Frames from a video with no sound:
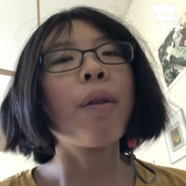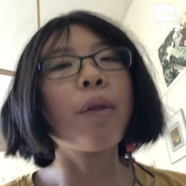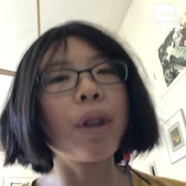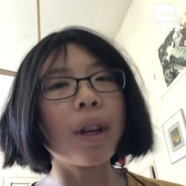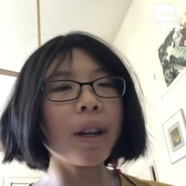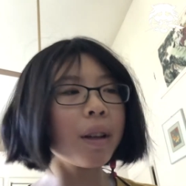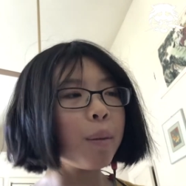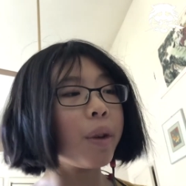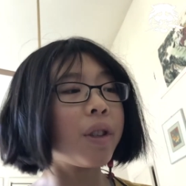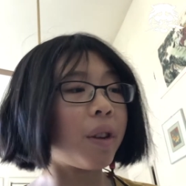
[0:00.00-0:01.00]
For the Daily and
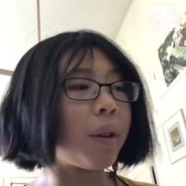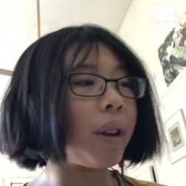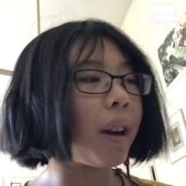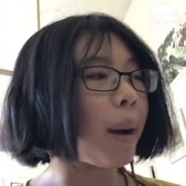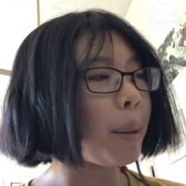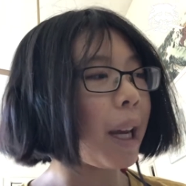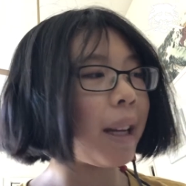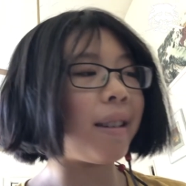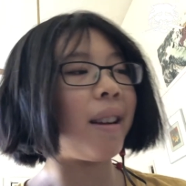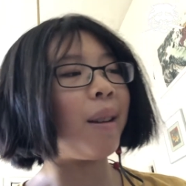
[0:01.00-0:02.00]
Princetonian, I'm
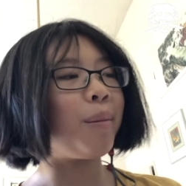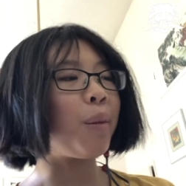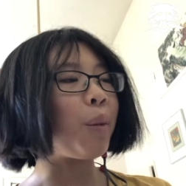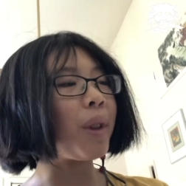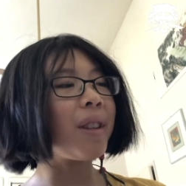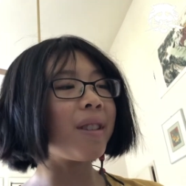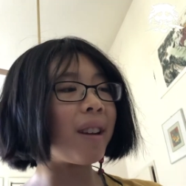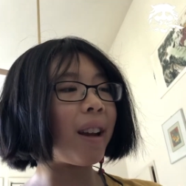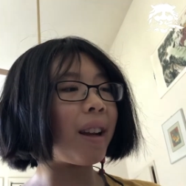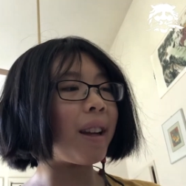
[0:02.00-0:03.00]
Katie Tam. With us
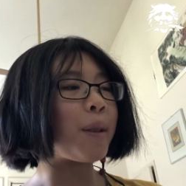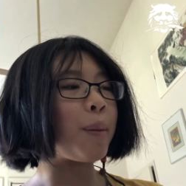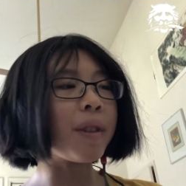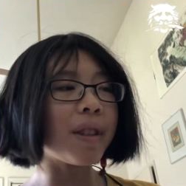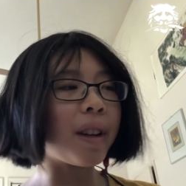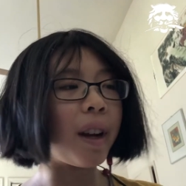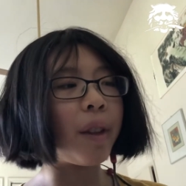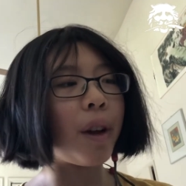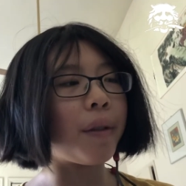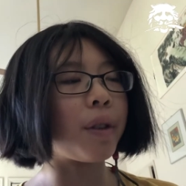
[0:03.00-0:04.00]
today is Princeton Health
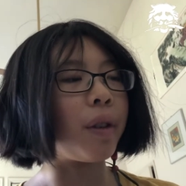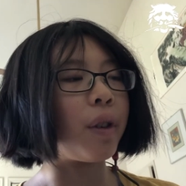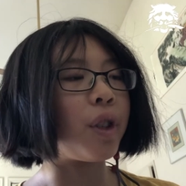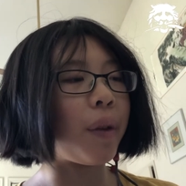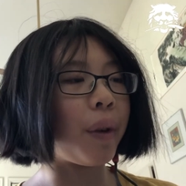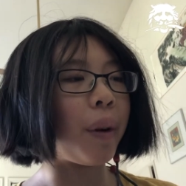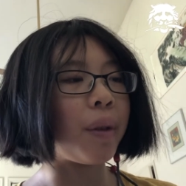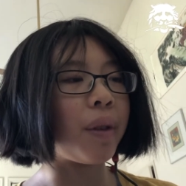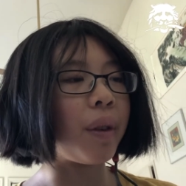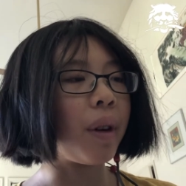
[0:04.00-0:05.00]
Officer Jeffery
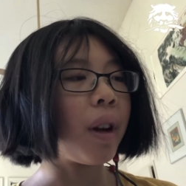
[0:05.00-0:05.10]
Grosser.